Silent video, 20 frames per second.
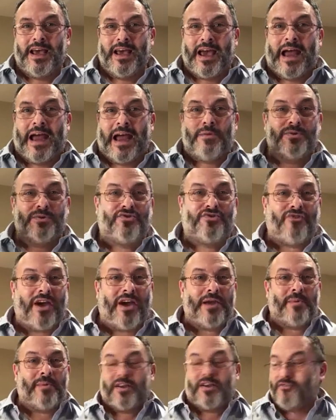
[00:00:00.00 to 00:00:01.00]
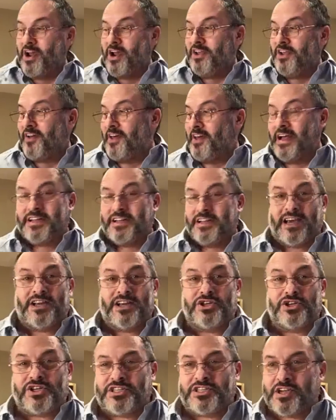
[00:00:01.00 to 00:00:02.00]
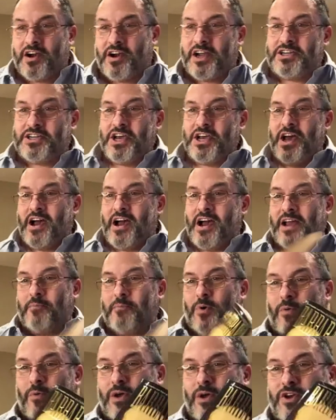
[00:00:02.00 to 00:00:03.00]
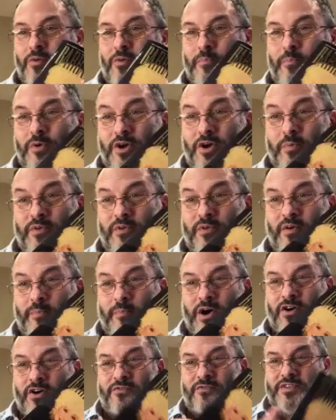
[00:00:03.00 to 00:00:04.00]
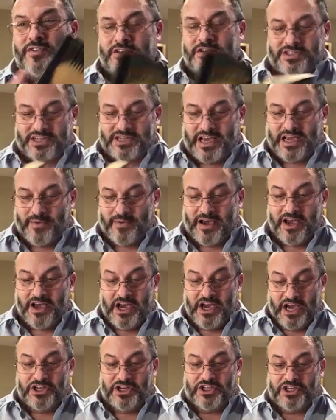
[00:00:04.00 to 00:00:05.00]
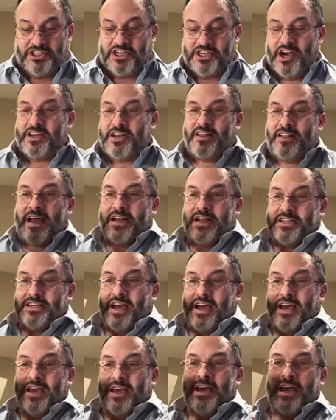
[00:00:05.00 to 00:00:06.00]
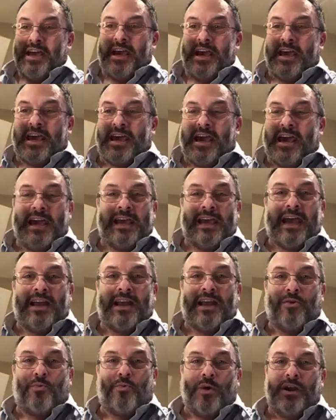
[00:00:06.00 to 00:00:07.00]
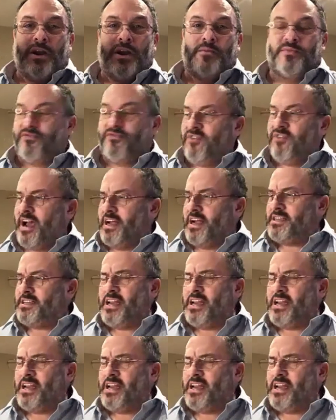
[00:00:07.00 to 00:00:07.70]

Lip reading: And it was great. We had a great day that day. And she signed, I had a copy of her biography that just came out, and she signed it that day in Kenneth Williams' flat.